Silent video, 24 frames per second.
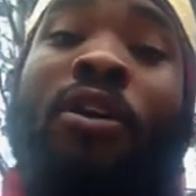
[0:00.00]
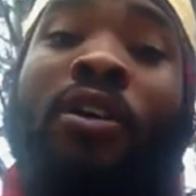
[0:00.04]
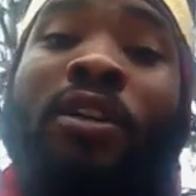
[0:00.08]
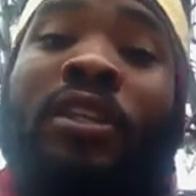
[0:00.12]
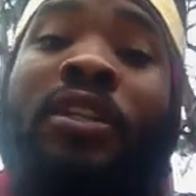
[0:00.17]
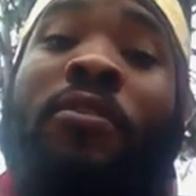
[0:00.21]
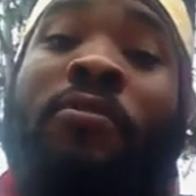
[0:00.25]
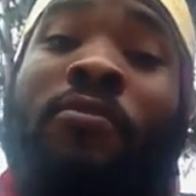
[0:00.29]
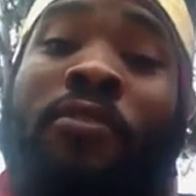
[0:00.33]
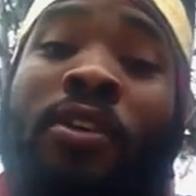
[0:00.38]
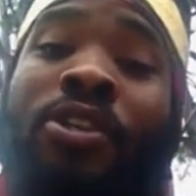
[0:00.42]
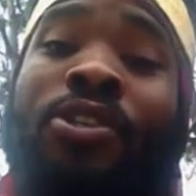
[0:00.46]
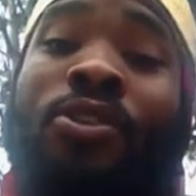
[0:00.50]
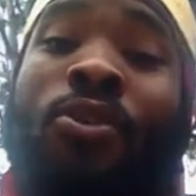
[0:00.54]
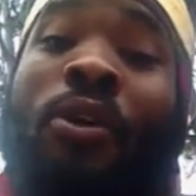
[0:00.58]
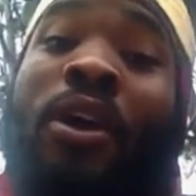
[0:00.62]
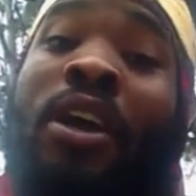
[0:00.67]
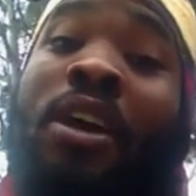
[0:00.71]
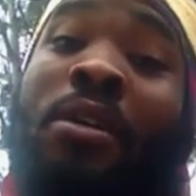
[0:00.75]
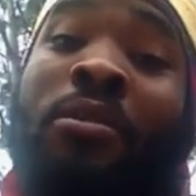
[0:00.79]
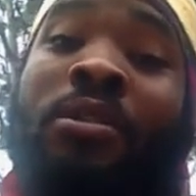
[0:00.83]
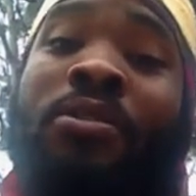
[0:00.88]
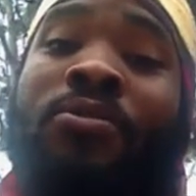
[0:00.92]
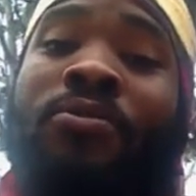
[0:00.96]
division or
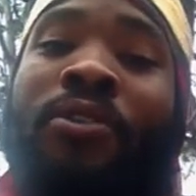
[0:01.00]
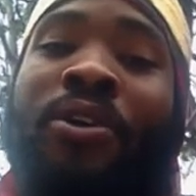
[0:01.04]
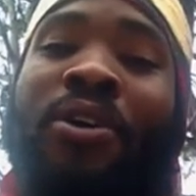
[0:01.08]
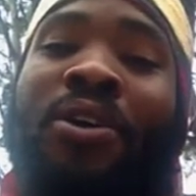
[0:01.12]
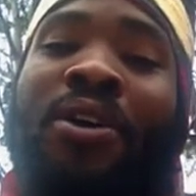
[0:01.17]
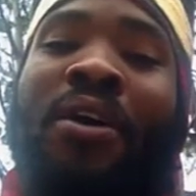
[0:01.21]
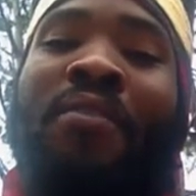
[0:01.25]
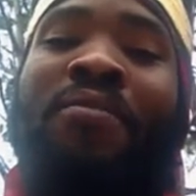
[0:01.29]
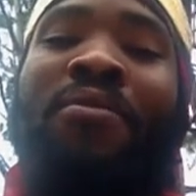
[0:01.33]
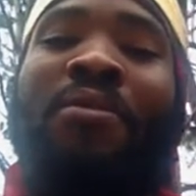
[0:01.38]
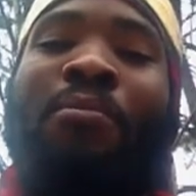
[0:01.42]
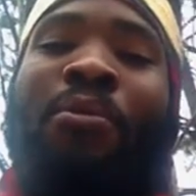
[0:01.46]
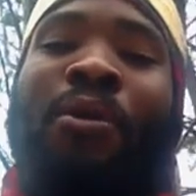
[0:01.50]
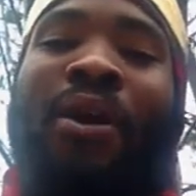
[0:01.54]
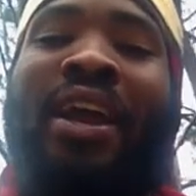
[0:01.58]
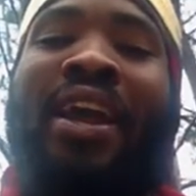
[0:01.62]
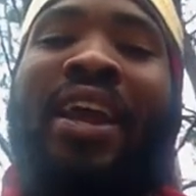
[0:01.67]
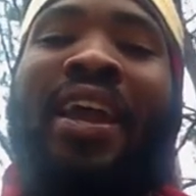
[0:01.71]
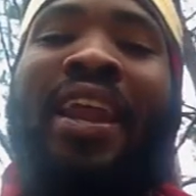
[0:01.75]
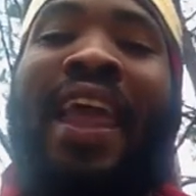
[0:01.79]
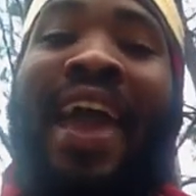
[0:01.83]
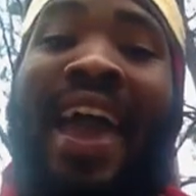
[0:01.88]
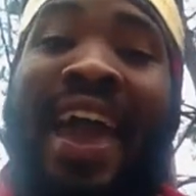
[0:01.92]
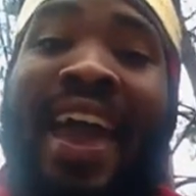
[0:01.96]
hemisphere of the
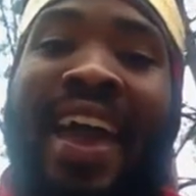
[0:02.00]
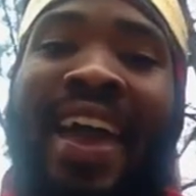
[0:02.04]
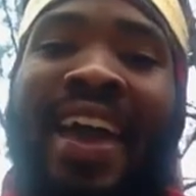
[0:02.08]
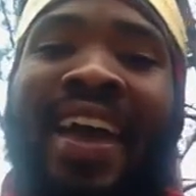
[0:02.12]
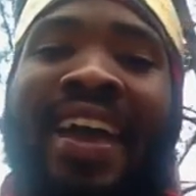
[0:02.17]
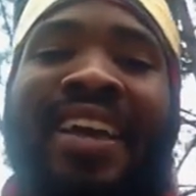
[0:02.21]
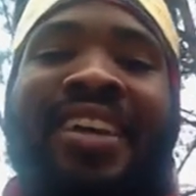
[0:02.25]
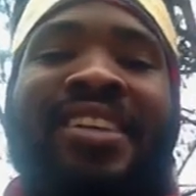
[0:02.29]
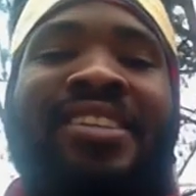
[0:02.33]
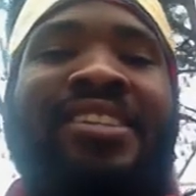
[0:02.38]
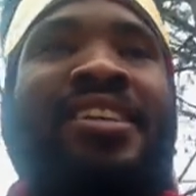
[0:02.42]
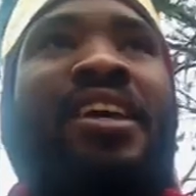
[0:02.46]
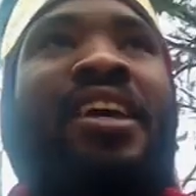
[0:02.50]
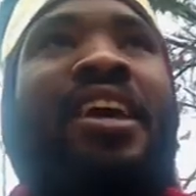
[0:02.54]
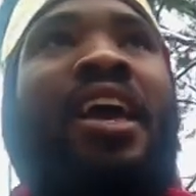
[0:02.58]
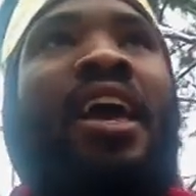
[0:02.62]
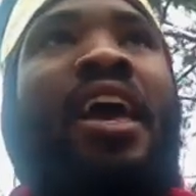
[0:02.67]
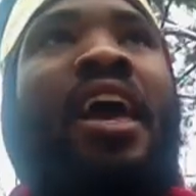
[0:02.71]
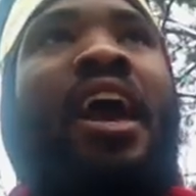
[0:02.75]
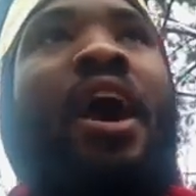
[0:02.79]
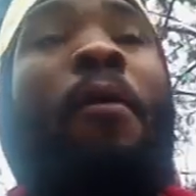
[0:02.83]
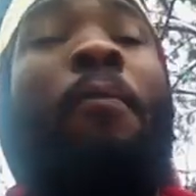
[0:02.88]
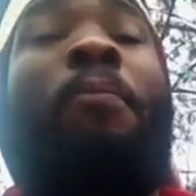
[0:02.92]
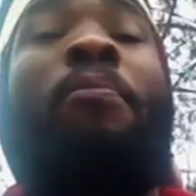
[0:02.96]
brain has,
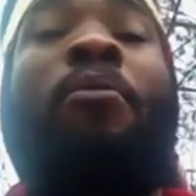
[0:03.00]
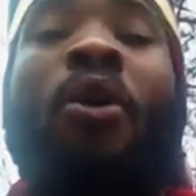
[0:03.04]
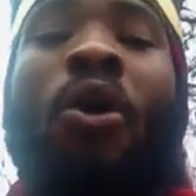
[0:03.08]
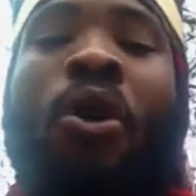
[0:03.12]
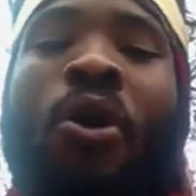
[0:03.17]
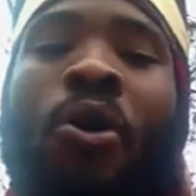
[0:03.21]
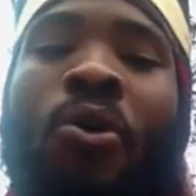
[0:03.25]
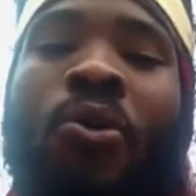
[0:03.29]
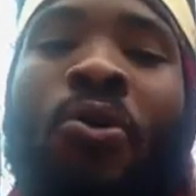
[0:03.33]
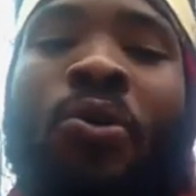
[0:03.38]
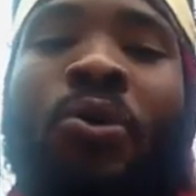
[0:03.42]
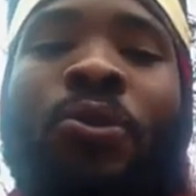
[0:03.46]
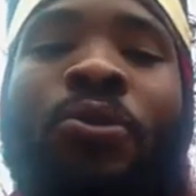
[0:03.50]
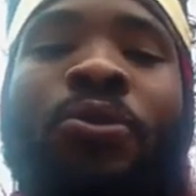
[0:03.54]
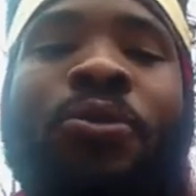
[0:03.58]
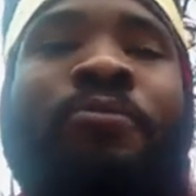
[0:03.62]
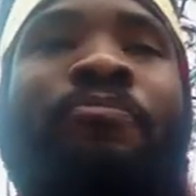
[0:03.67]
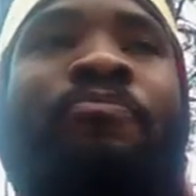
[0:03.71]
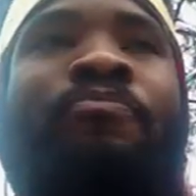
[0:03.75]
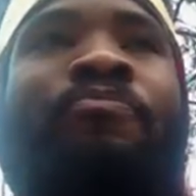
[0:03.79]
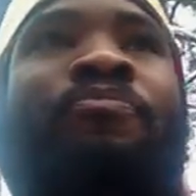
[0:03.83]
opposed